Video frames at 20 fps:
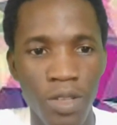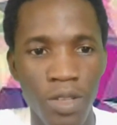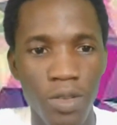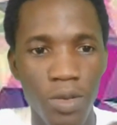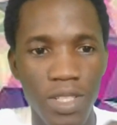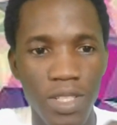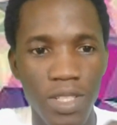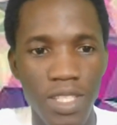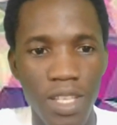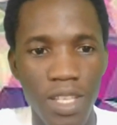
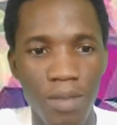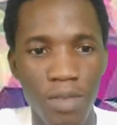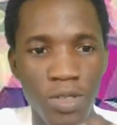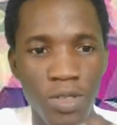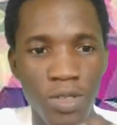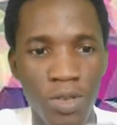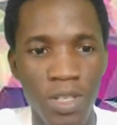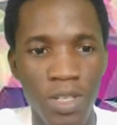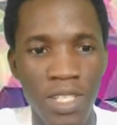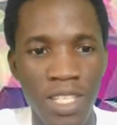do the same thing.
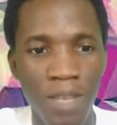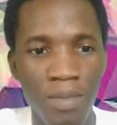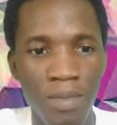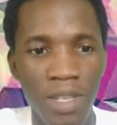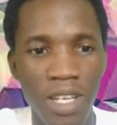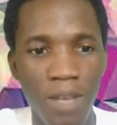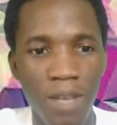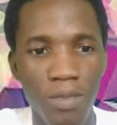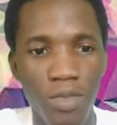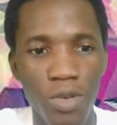So the same
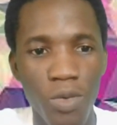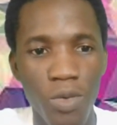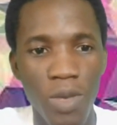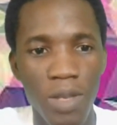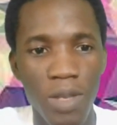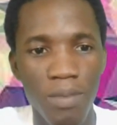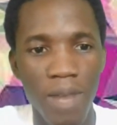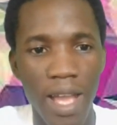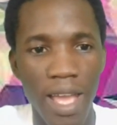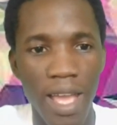thing I'm doing
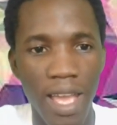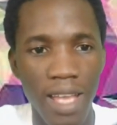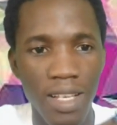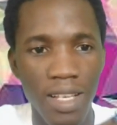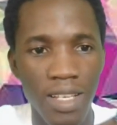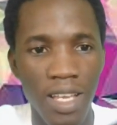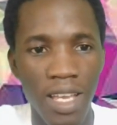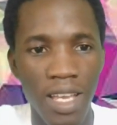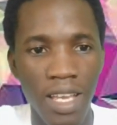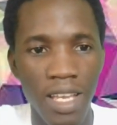with my
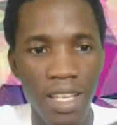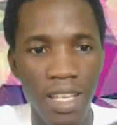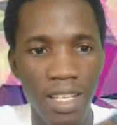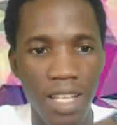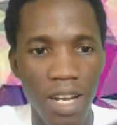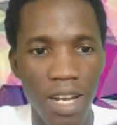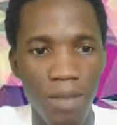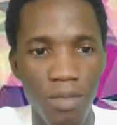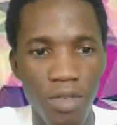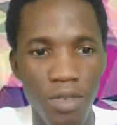hand, in
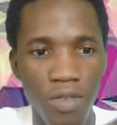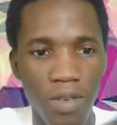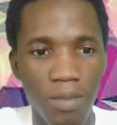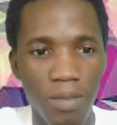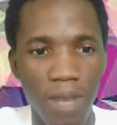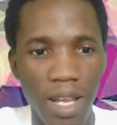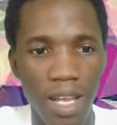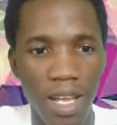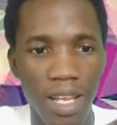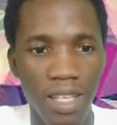that I'm moving
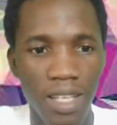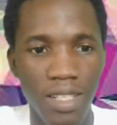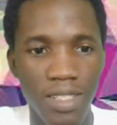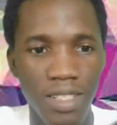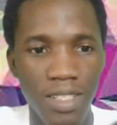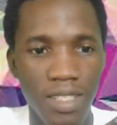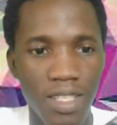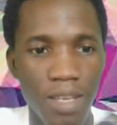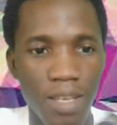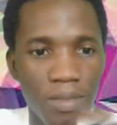my hand,
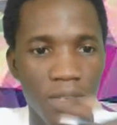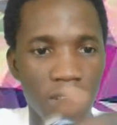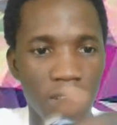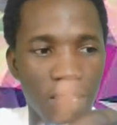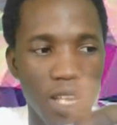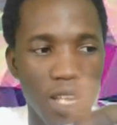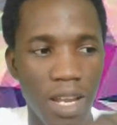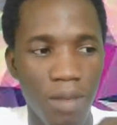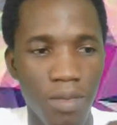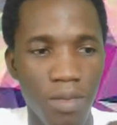is the same thing
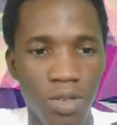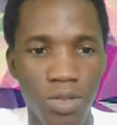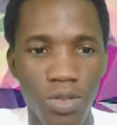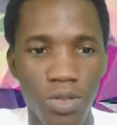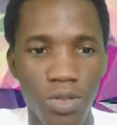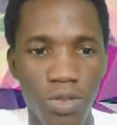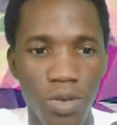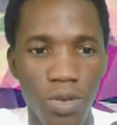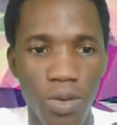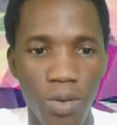that I'm
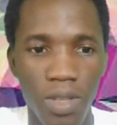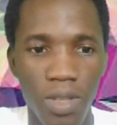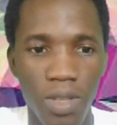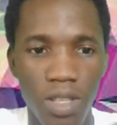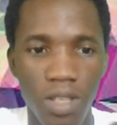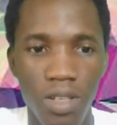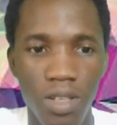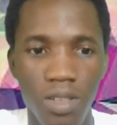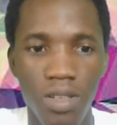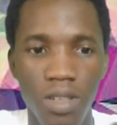also doing
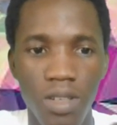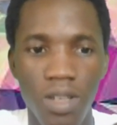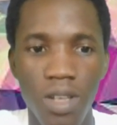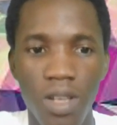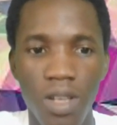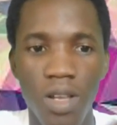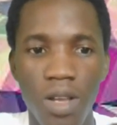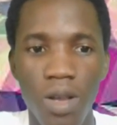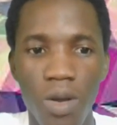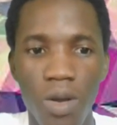with the
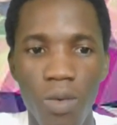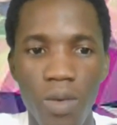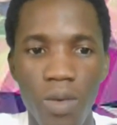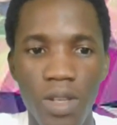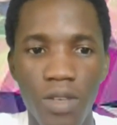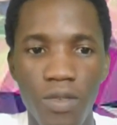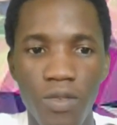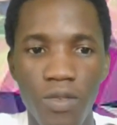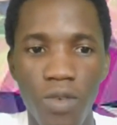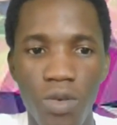
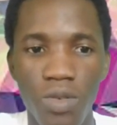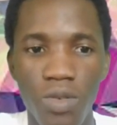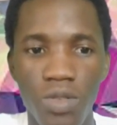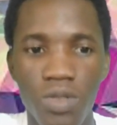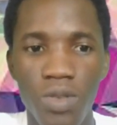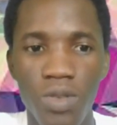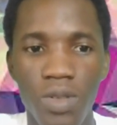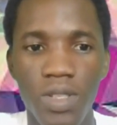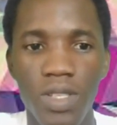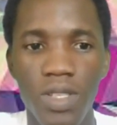phone.
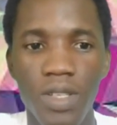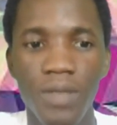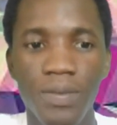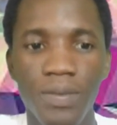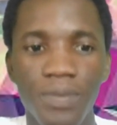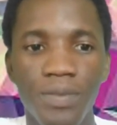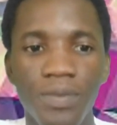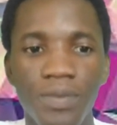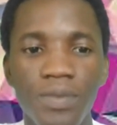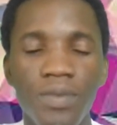So you see,
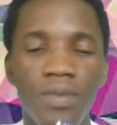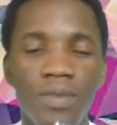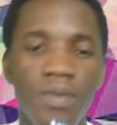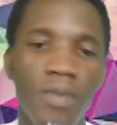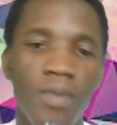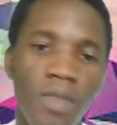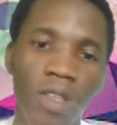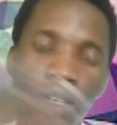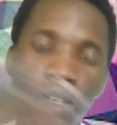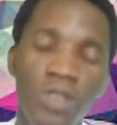
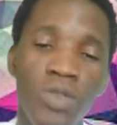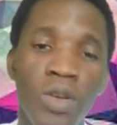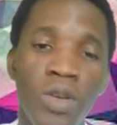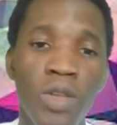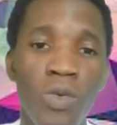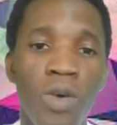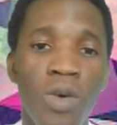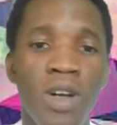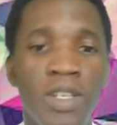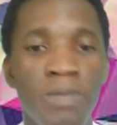so
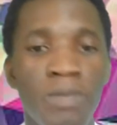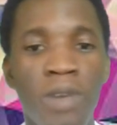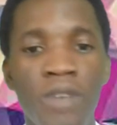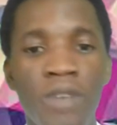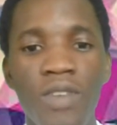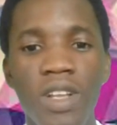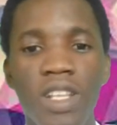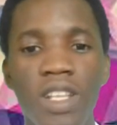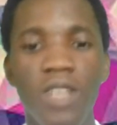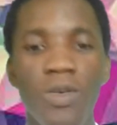it works
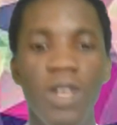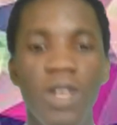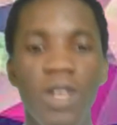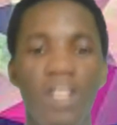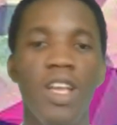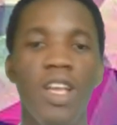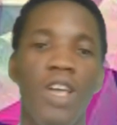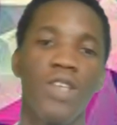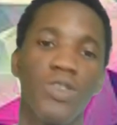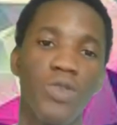perfectly
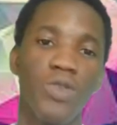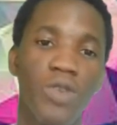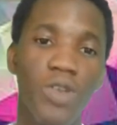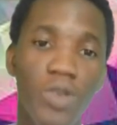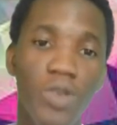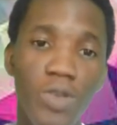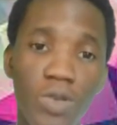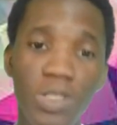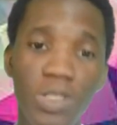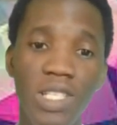well. So you
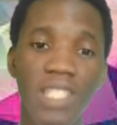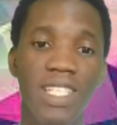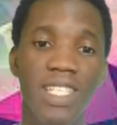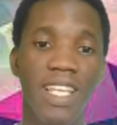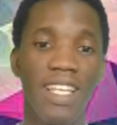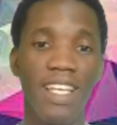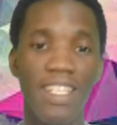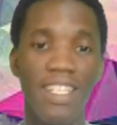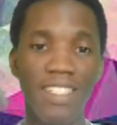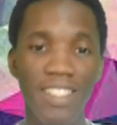could use this
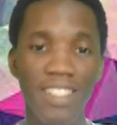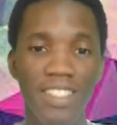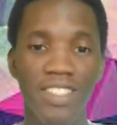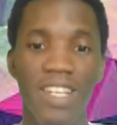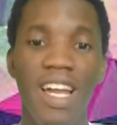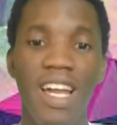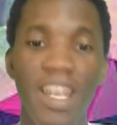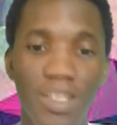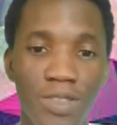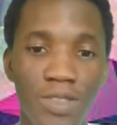and then
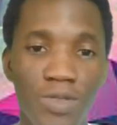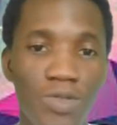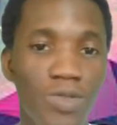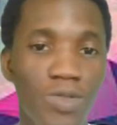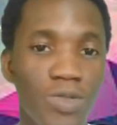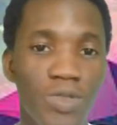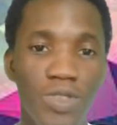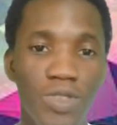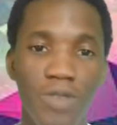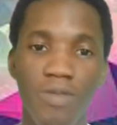try to
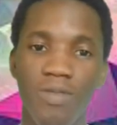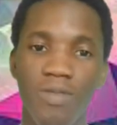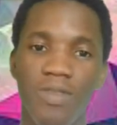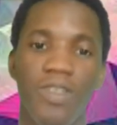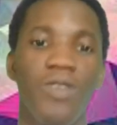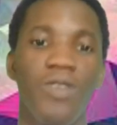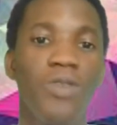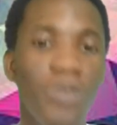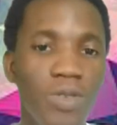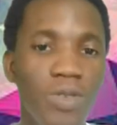do
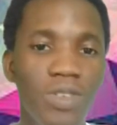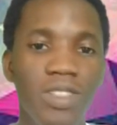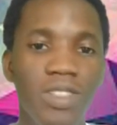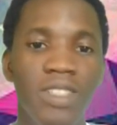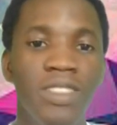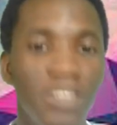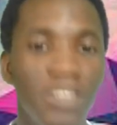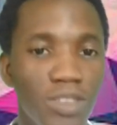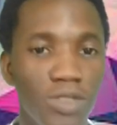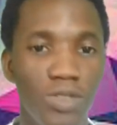some cool
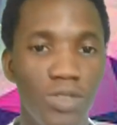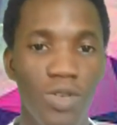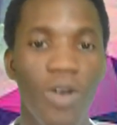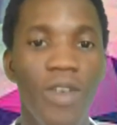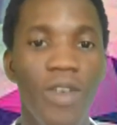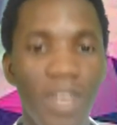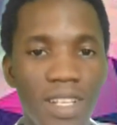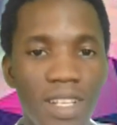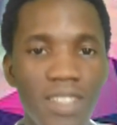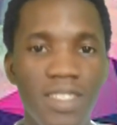
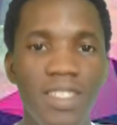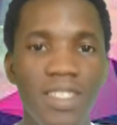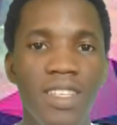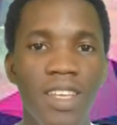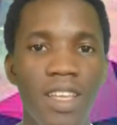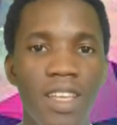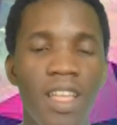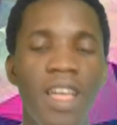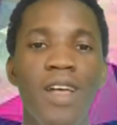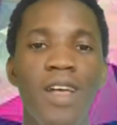drawings
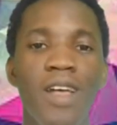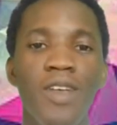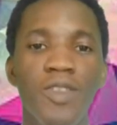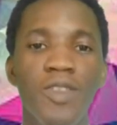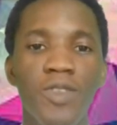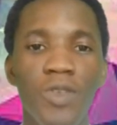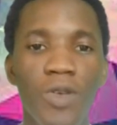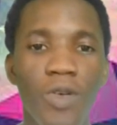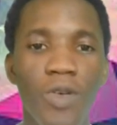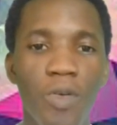here.
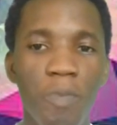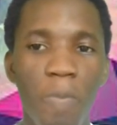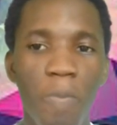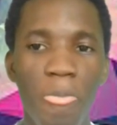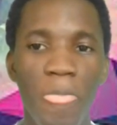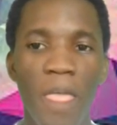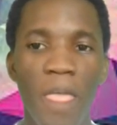So